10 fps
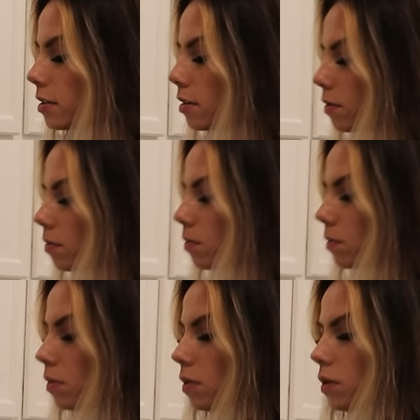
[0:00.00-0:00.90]

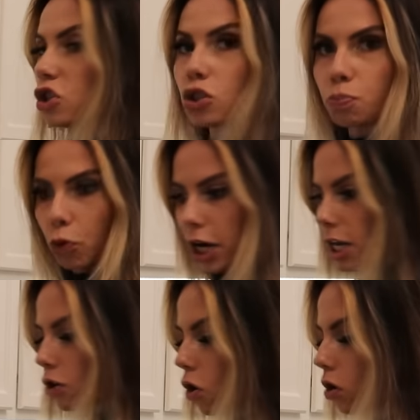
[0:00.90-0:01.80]

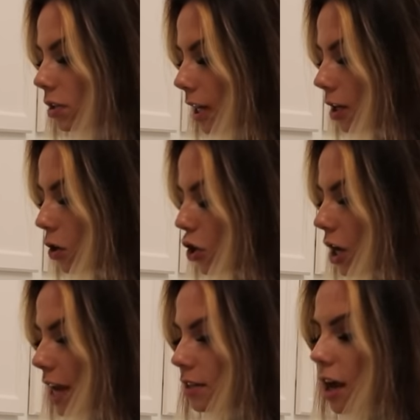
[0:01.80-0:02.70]
Sprinkles, I didn't know you
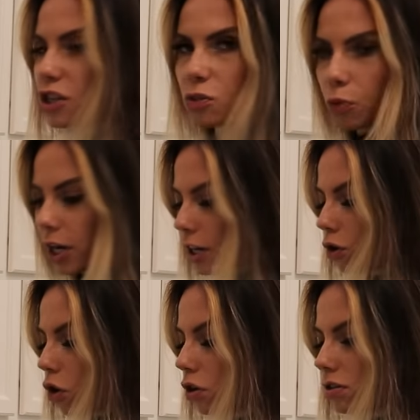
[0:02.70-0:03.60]
guys got
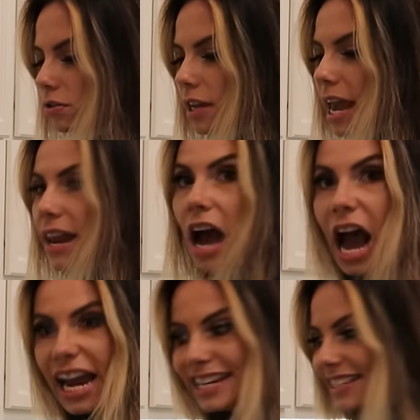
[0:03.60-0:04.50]
sprinkles. And
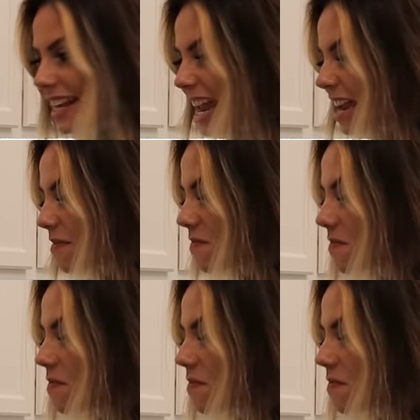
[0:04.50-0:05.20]
icing.